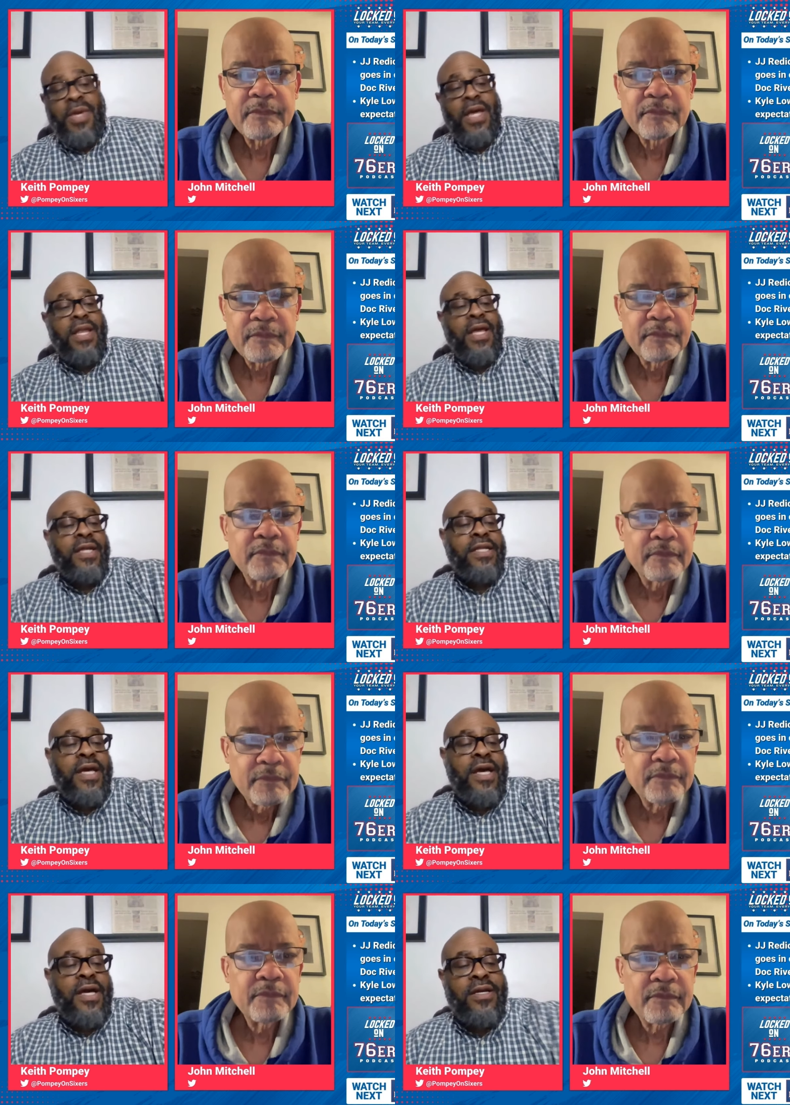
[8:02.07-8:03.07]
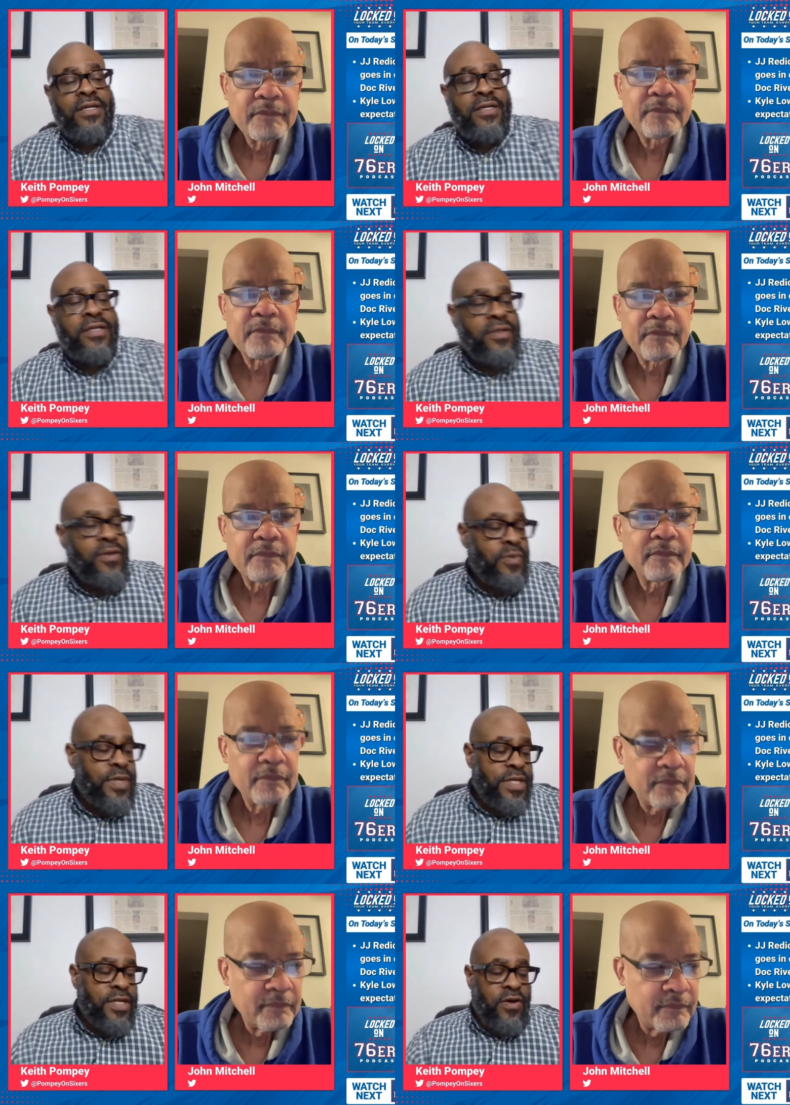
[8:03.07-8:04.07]
Speaker 1: I like Doc. You know, we
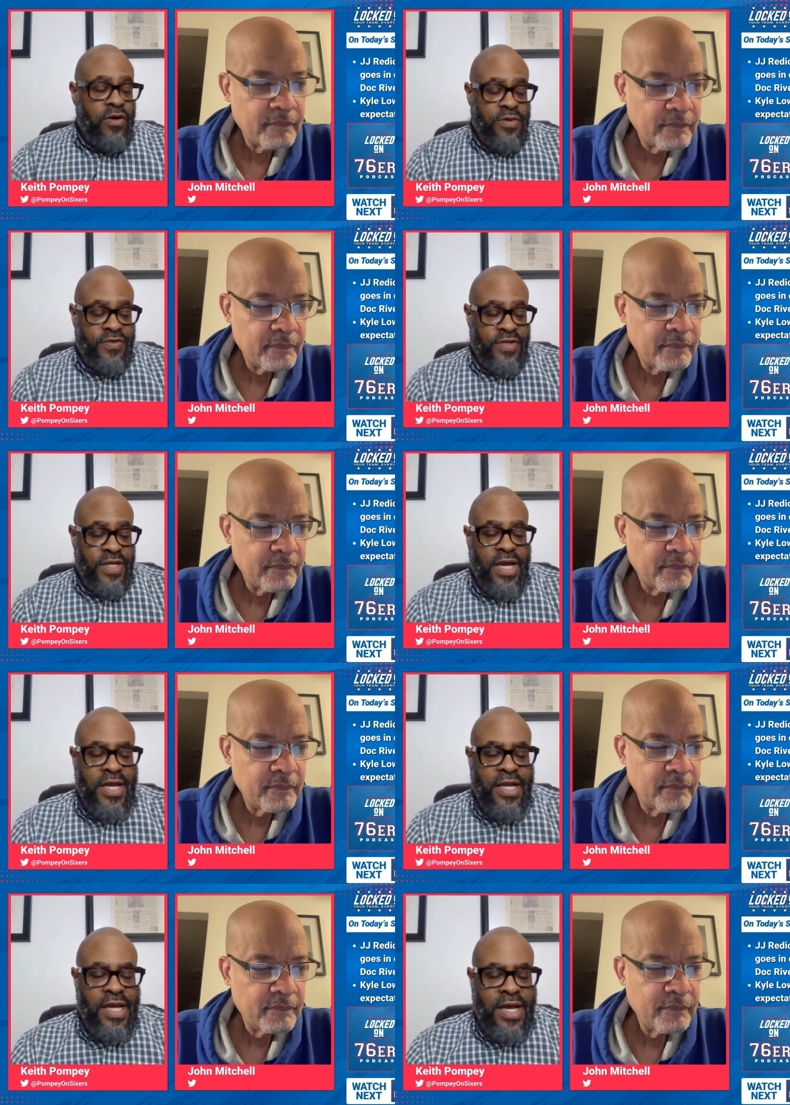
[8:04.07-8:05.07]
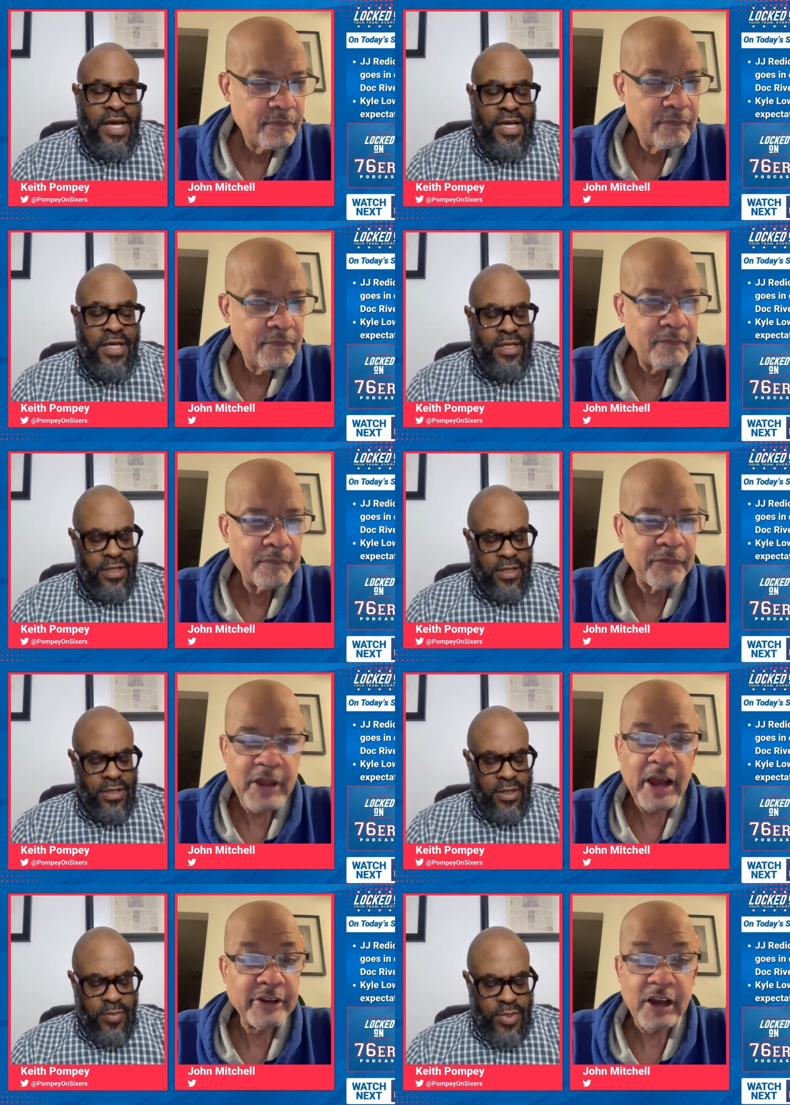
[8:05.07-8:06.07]
didn't always see eye to eye.
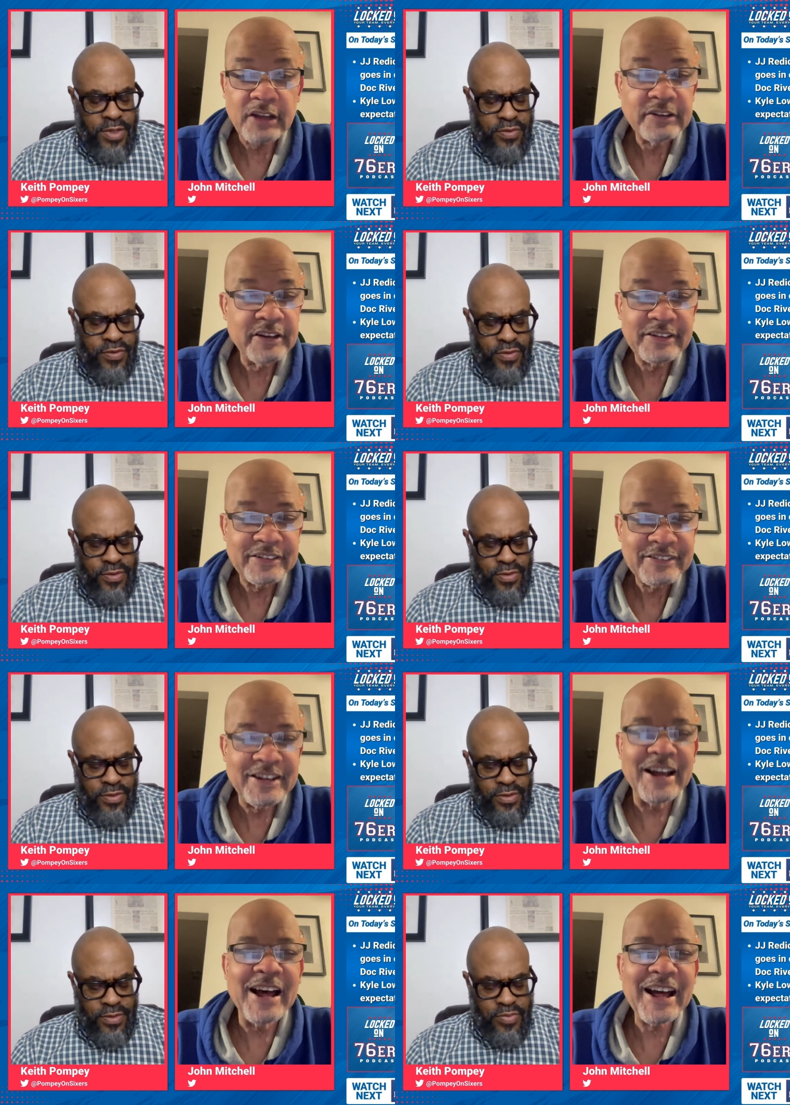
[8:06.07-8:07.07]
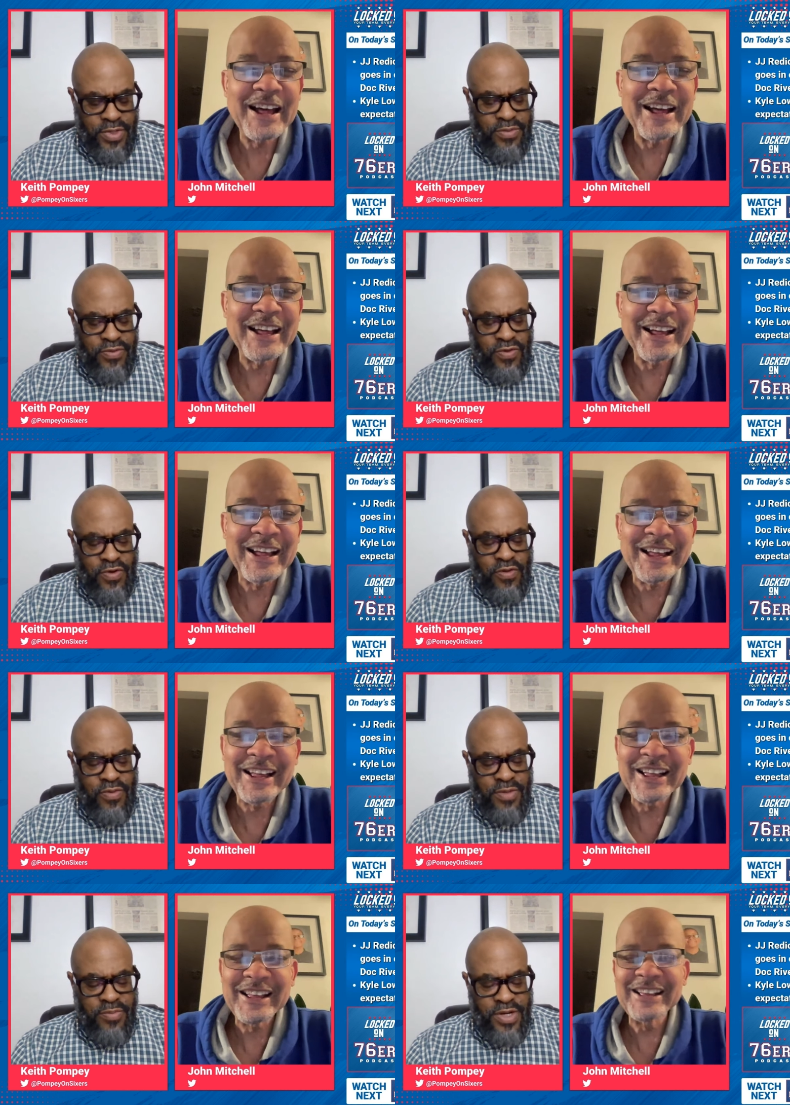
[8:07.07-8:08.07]
Speaker 2: No, y'all didn't.
Speaker 1: But
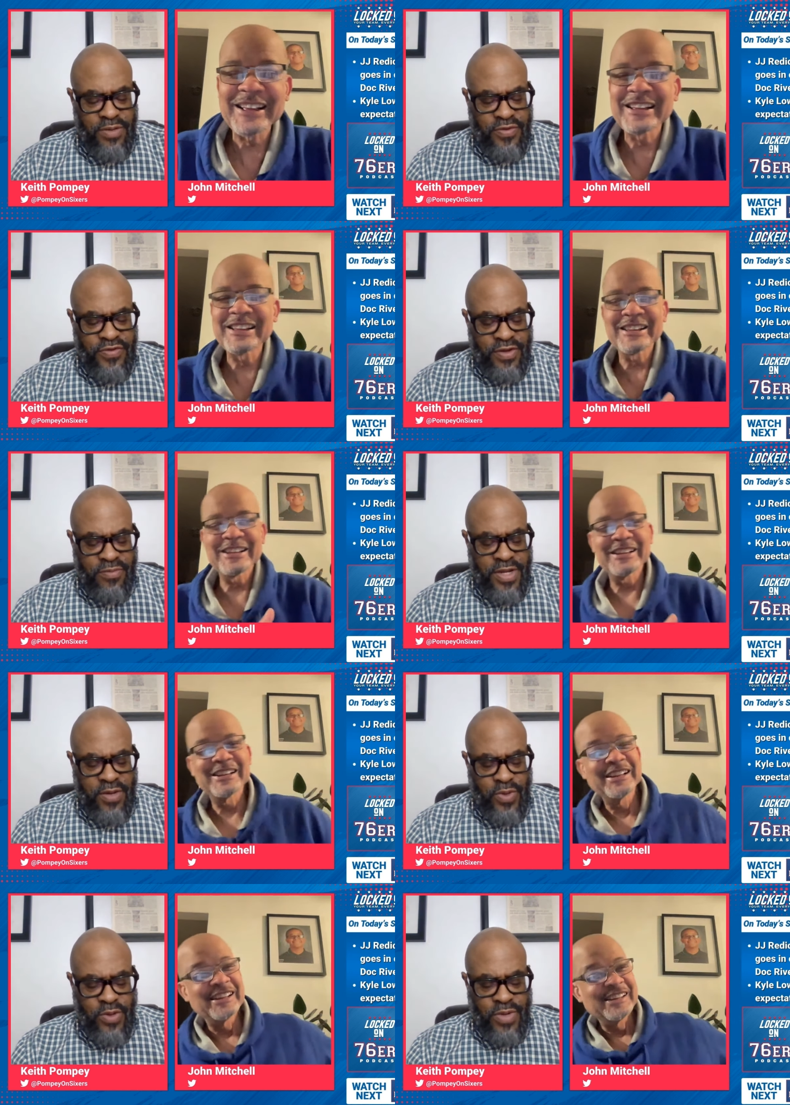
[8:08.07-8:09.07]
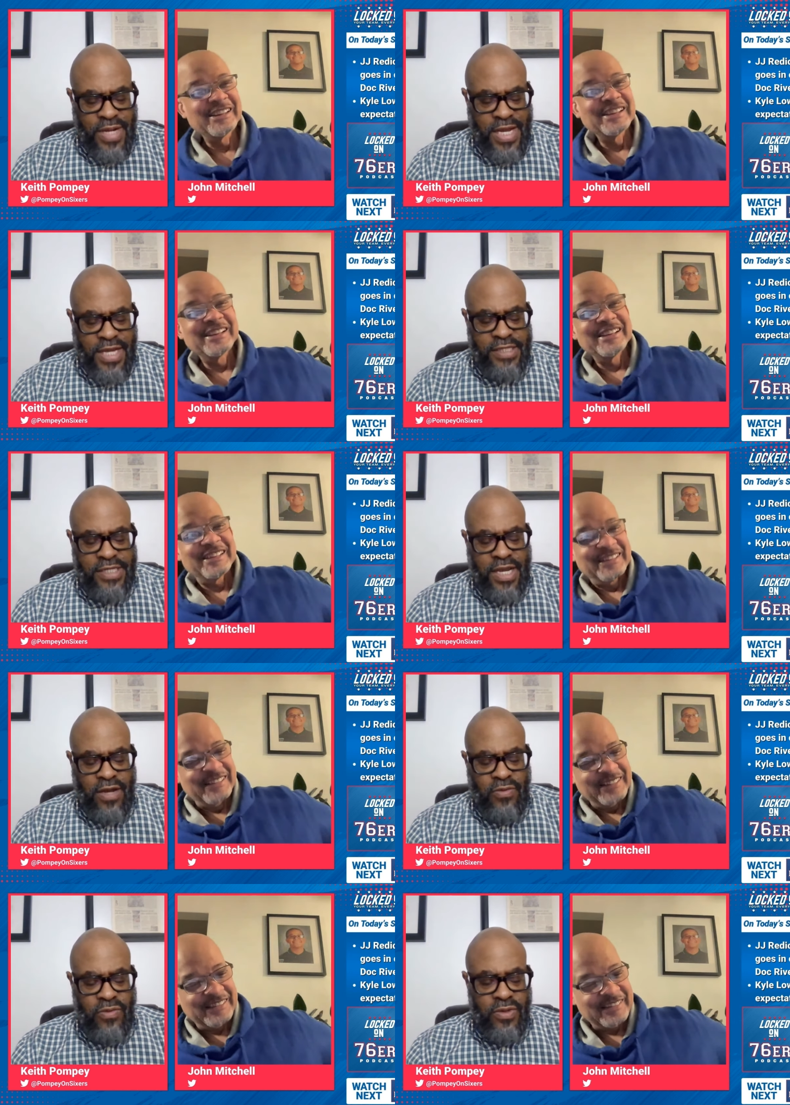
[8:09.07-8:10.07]
it was something that we would hash
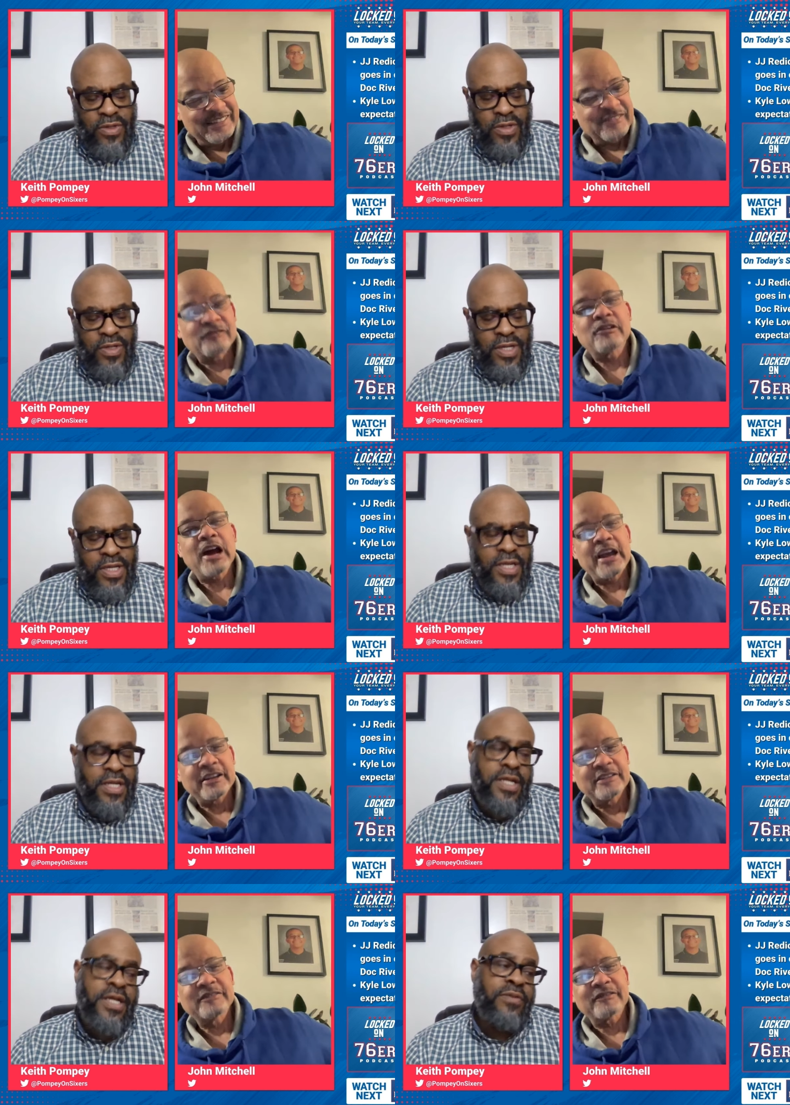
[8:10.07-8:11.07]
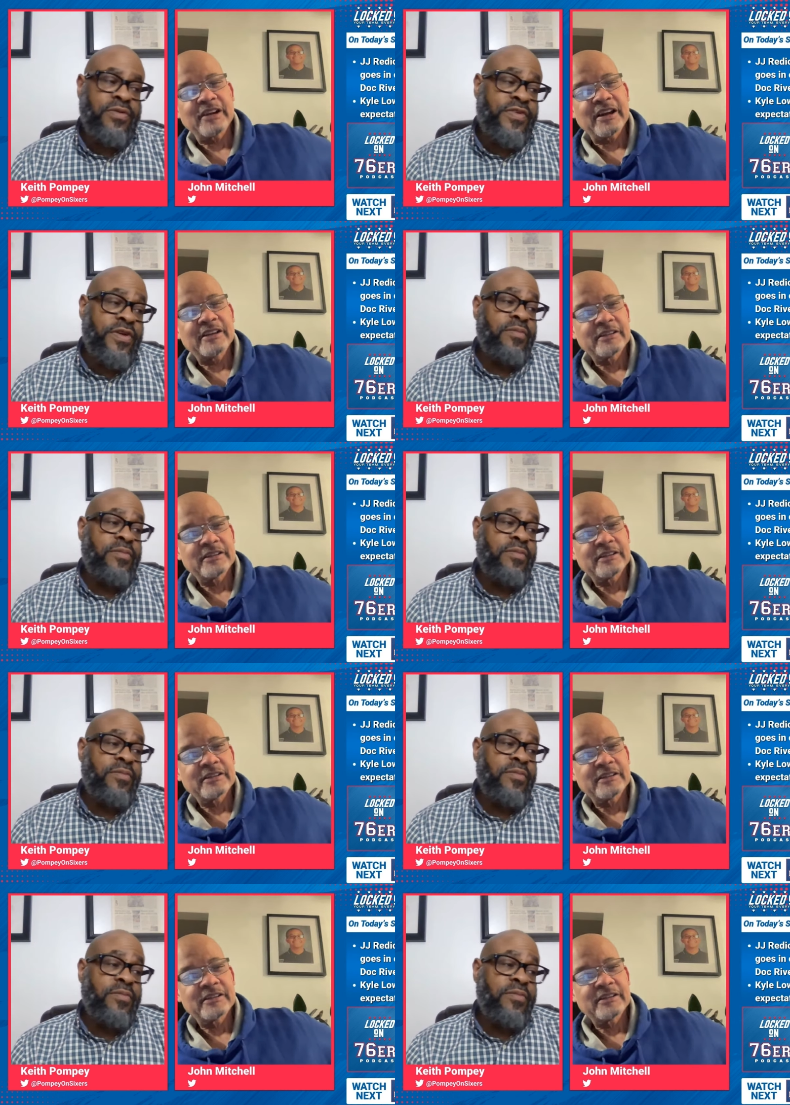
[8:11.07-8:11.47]
out. Right.
Speaker 2: And it was something